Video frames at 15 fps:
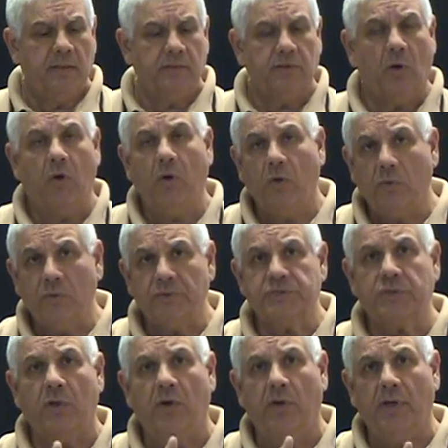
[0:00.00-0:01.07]
The
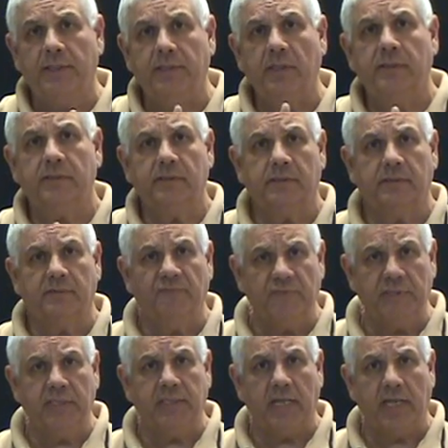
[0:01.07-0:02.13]
holes on the
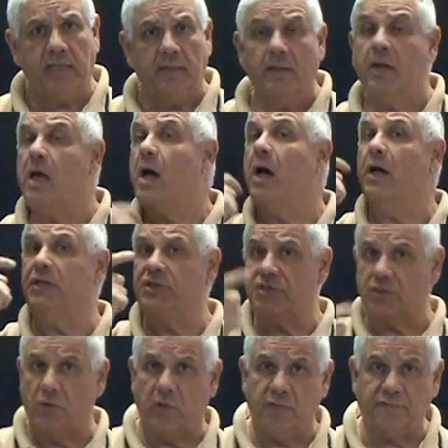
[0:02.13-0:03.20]
Vindicator,
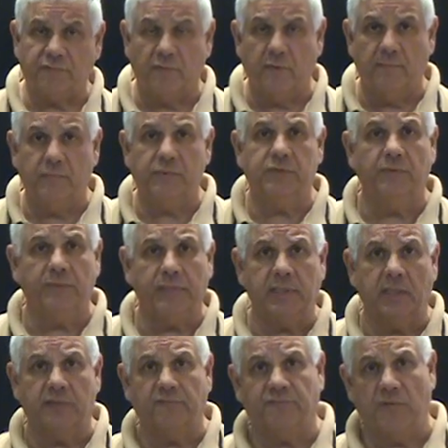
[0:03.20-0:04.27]
aside from doing the
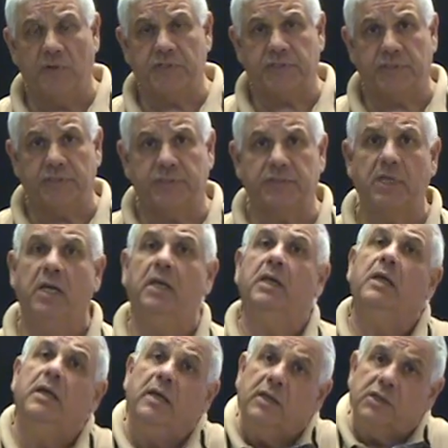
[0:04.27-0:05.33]
other functions,
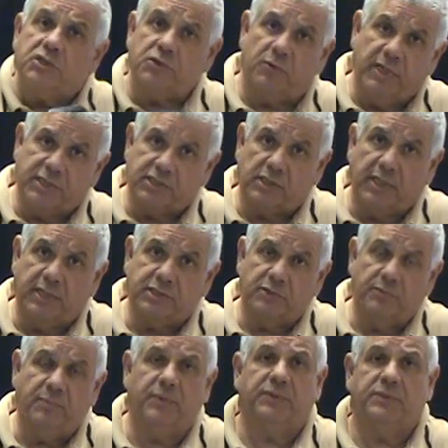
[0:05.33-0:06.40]
translate
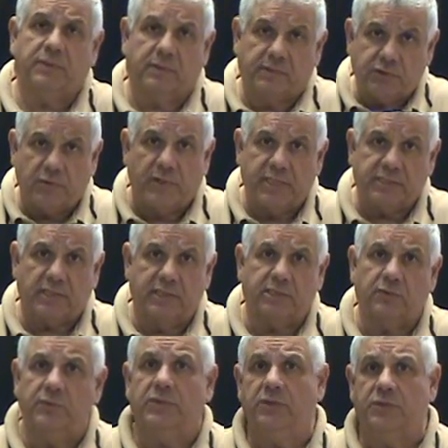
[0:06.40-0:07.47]

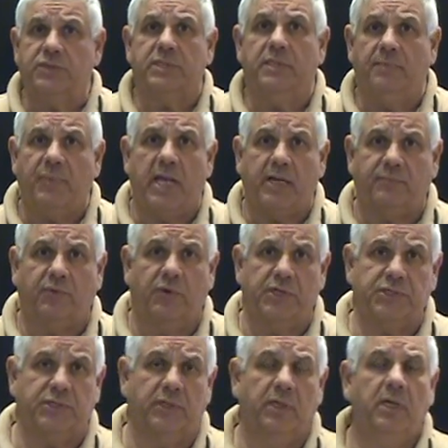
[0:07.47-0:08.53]
to reducing the back
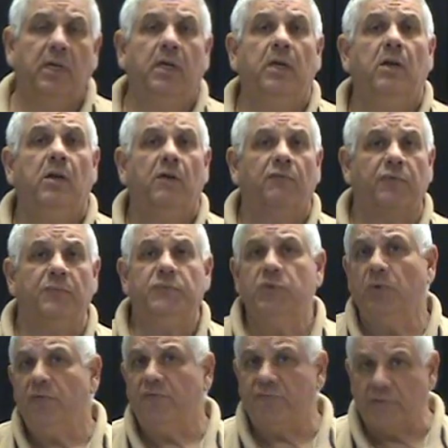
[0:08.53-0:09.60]
pressure. From
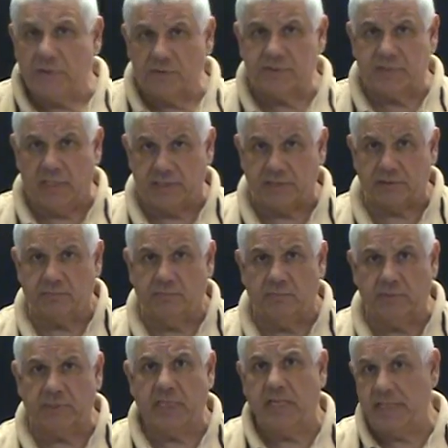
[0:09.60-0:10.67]
doing field tests
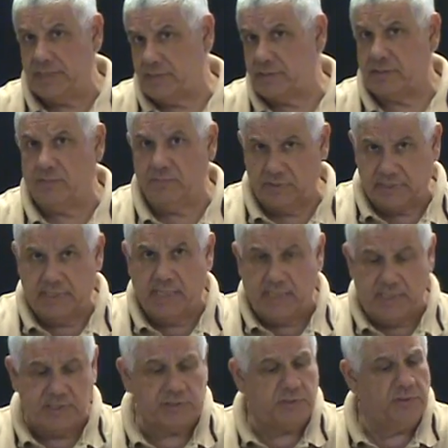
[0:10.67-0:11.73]
with guys
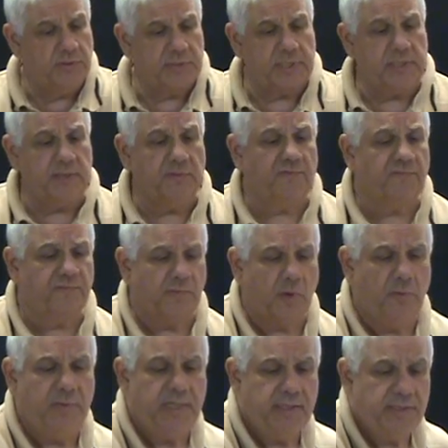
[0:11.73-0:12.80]
using
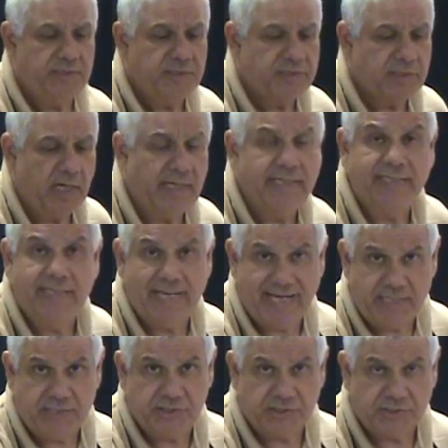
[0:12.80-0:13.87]
flow meters and
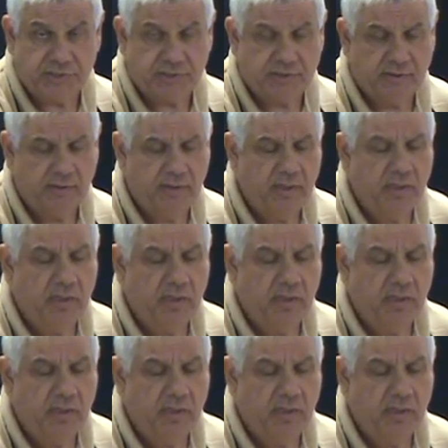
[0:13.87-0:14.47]
gauges,